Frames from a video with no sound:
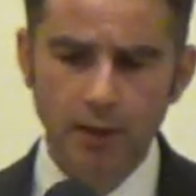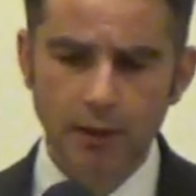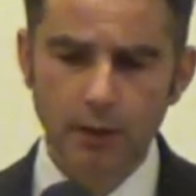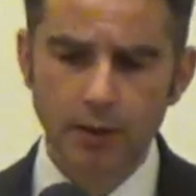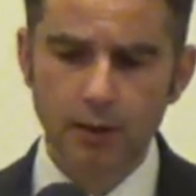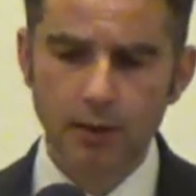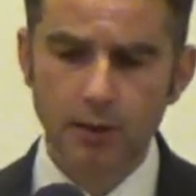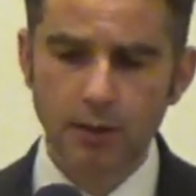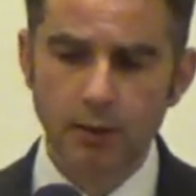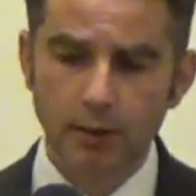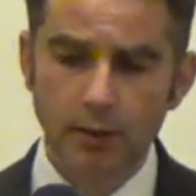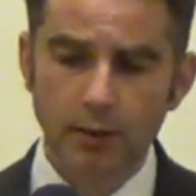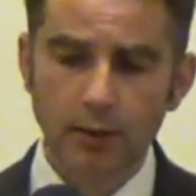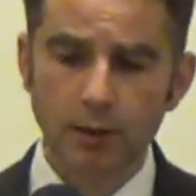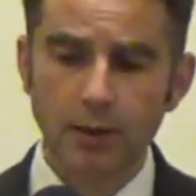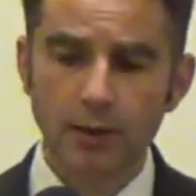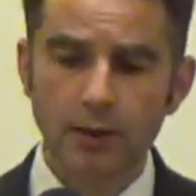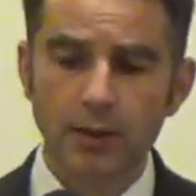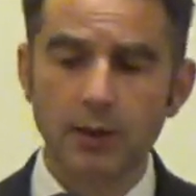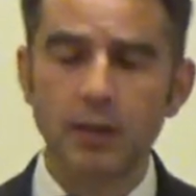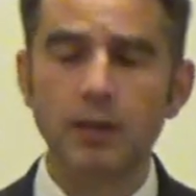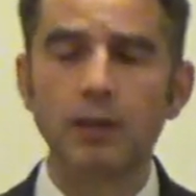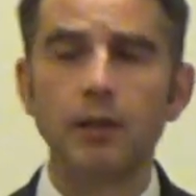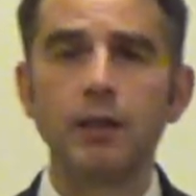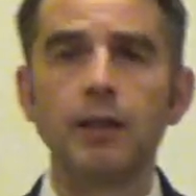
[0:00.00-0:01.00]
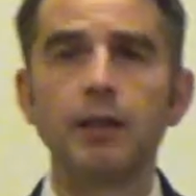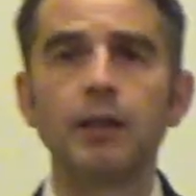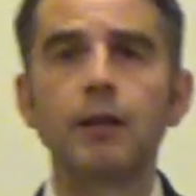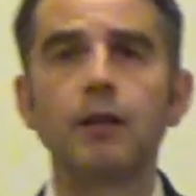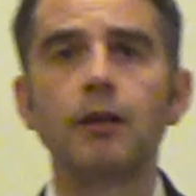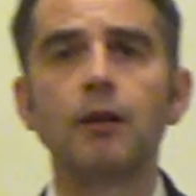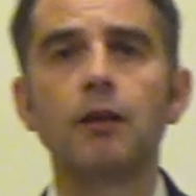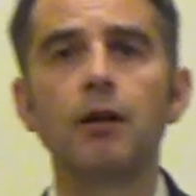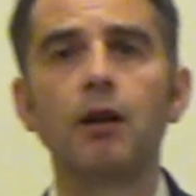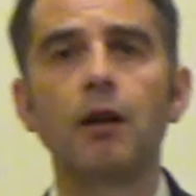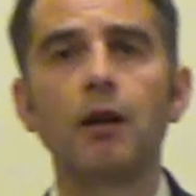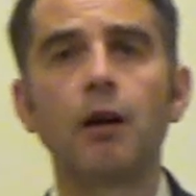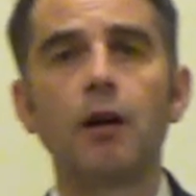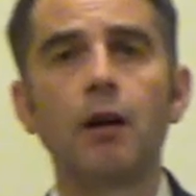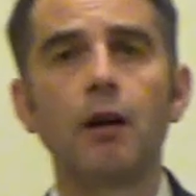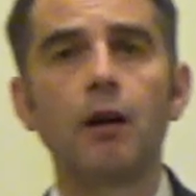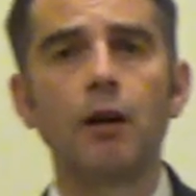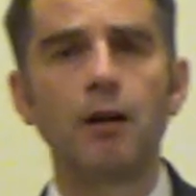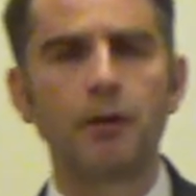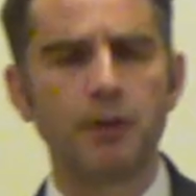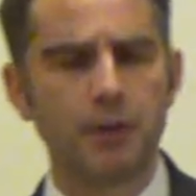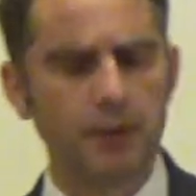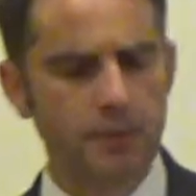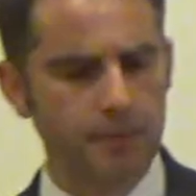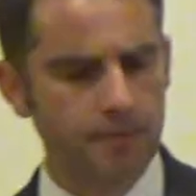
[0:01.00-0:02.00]
increasingly
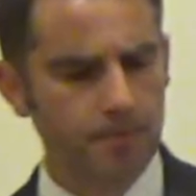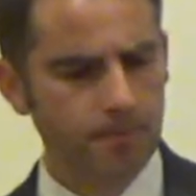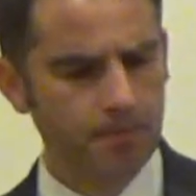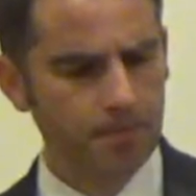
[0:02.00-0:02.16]
hard.